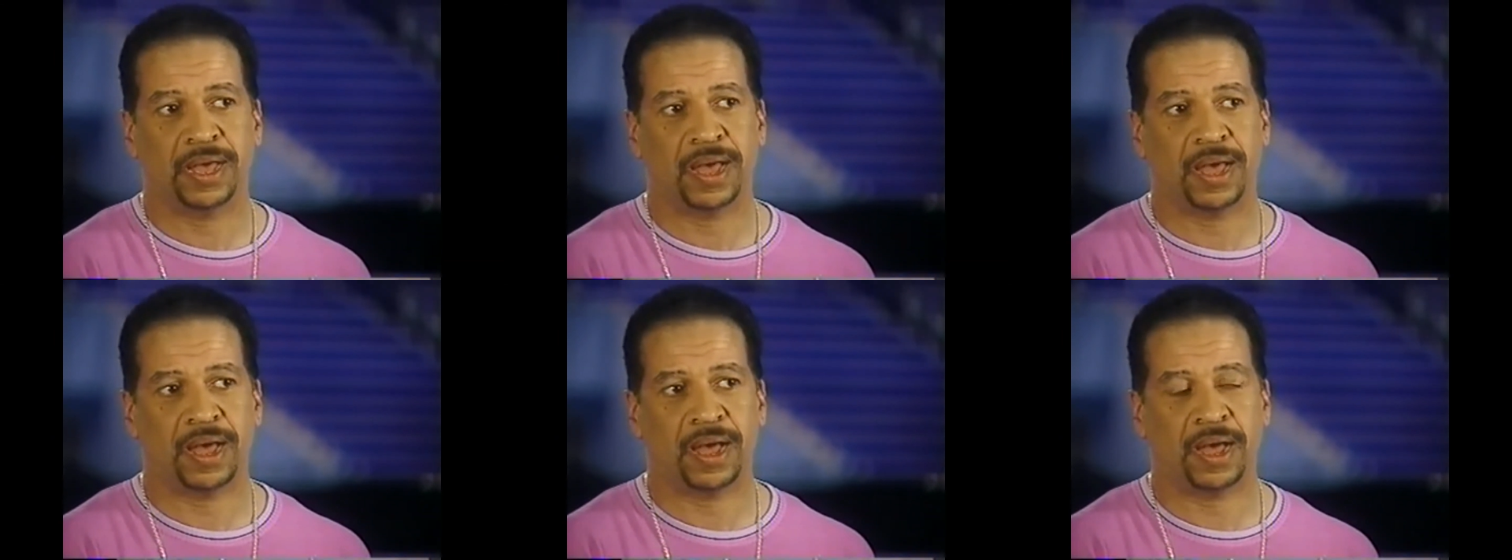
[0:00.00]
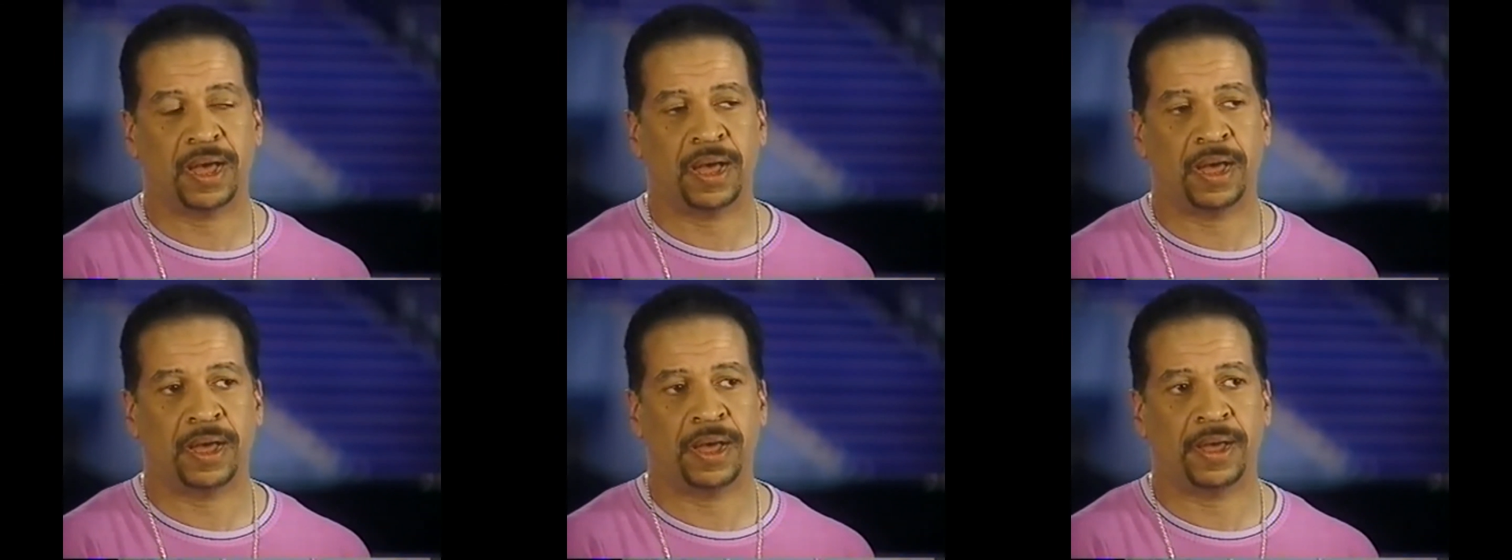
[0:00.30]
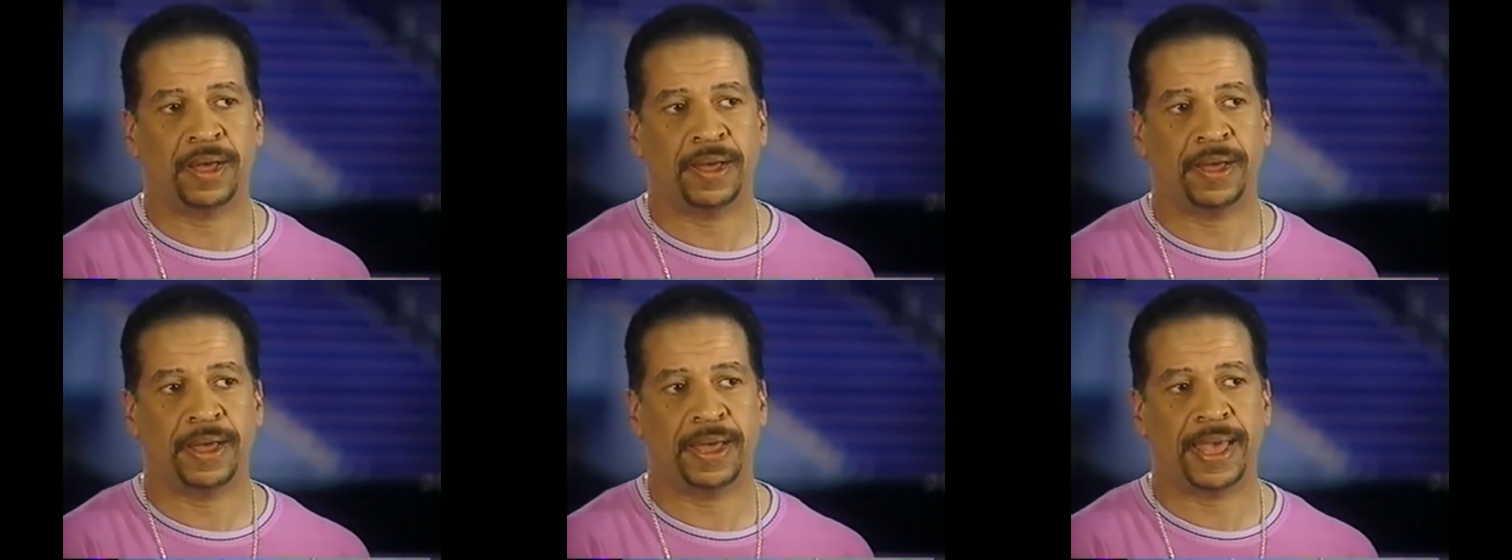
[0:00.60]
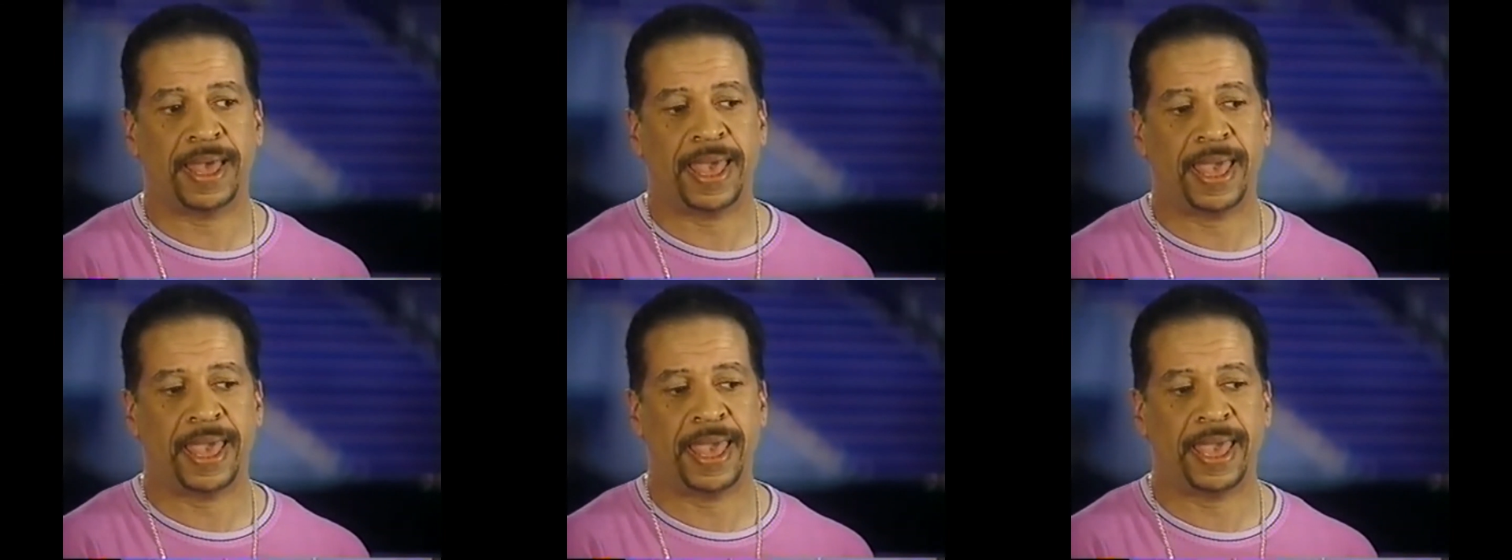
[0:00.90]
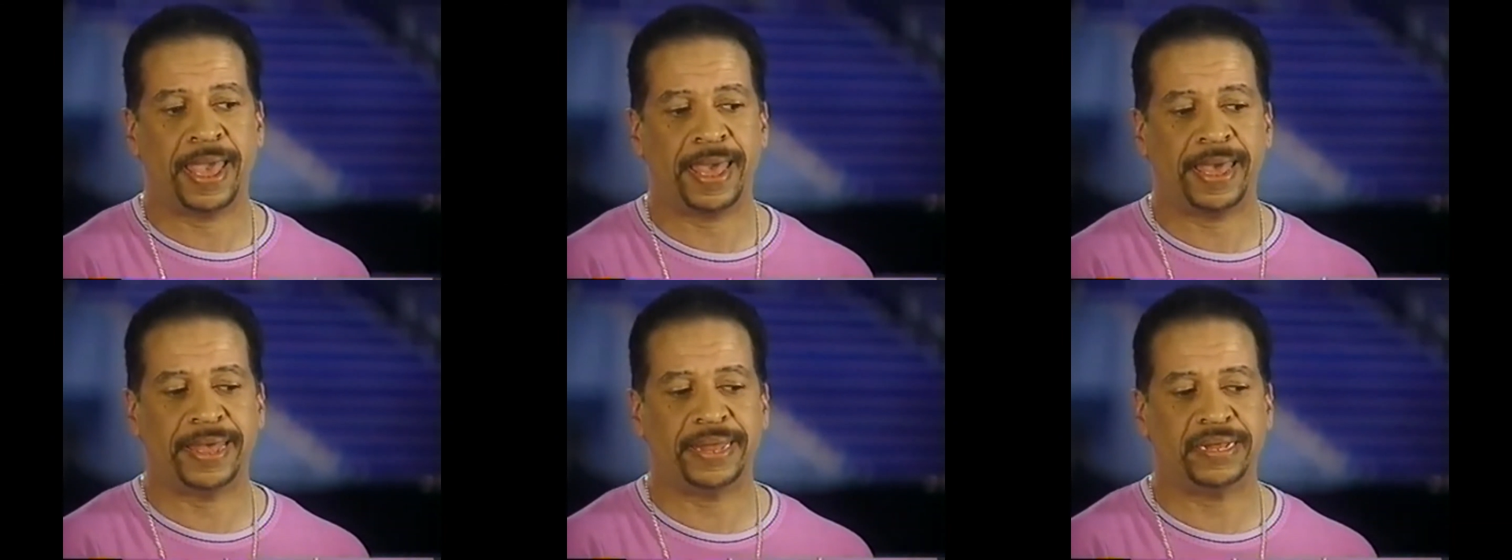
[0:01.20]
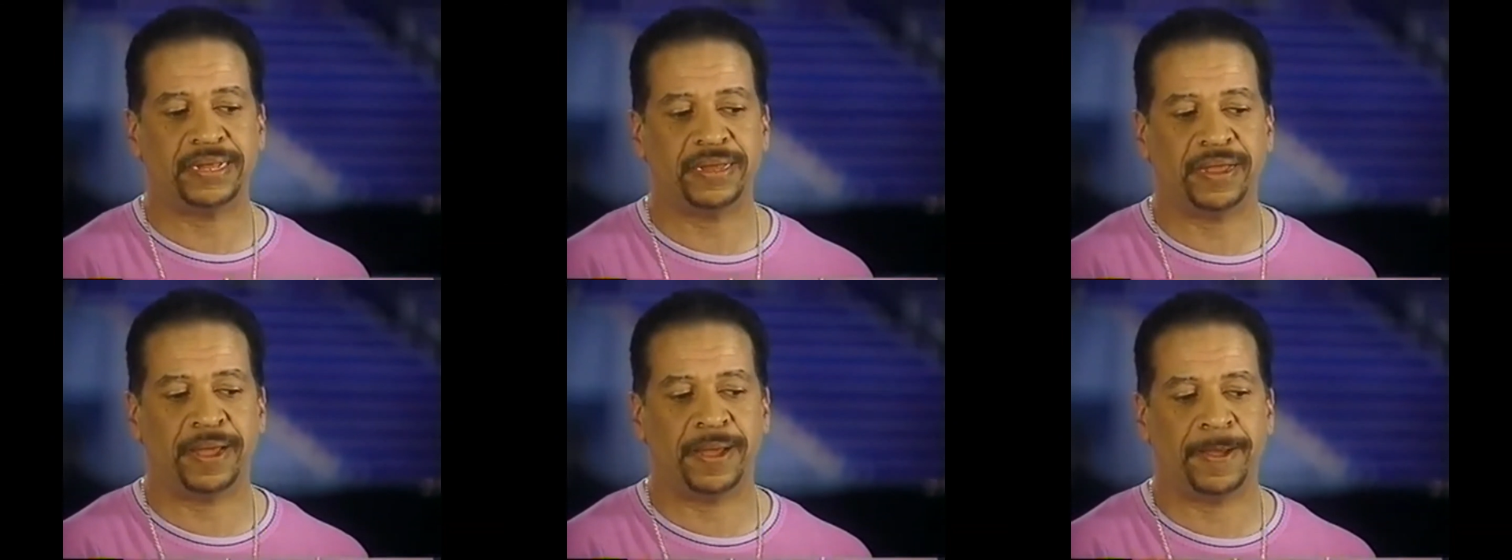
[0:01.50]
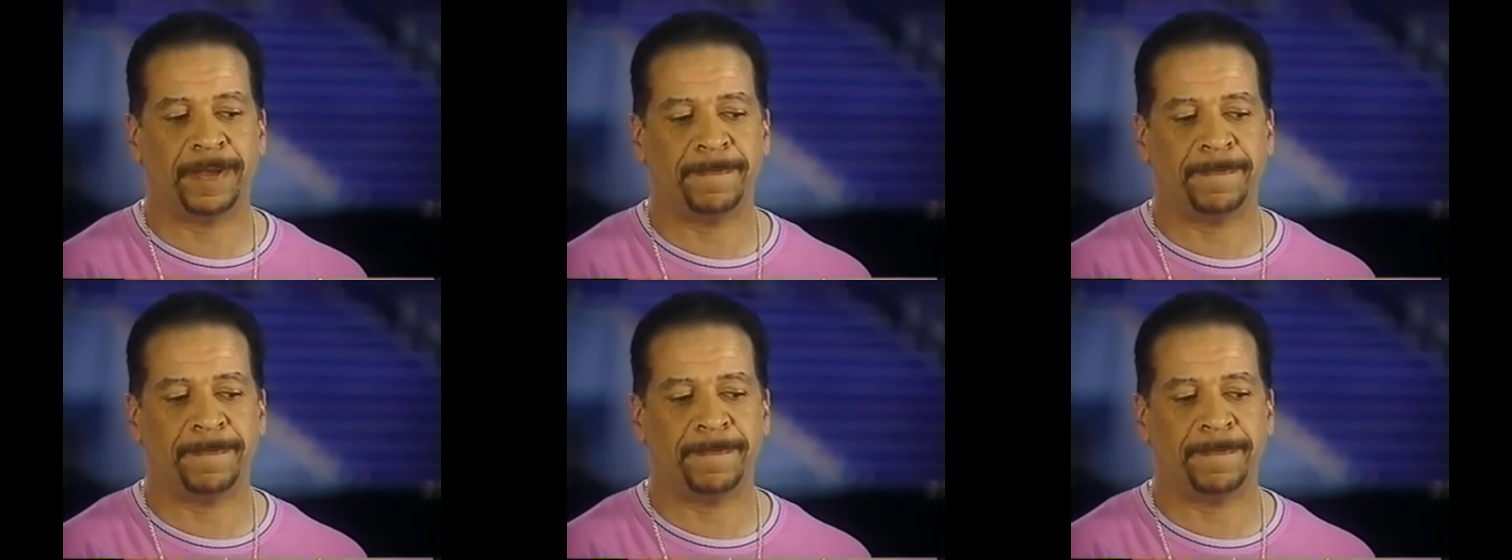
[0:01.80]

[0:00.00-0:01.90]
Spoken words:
And